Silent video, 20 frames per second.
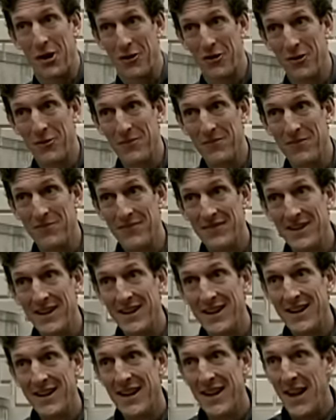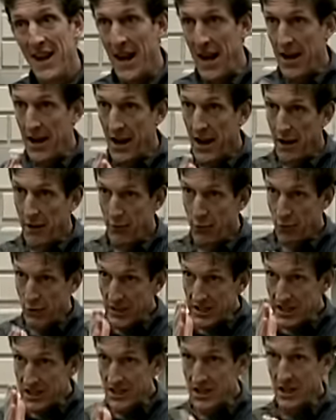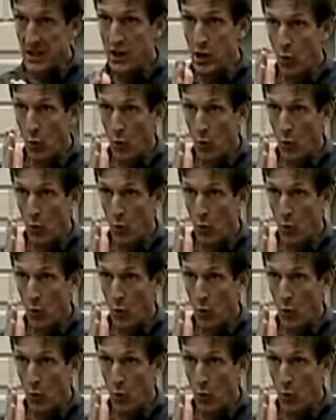And every single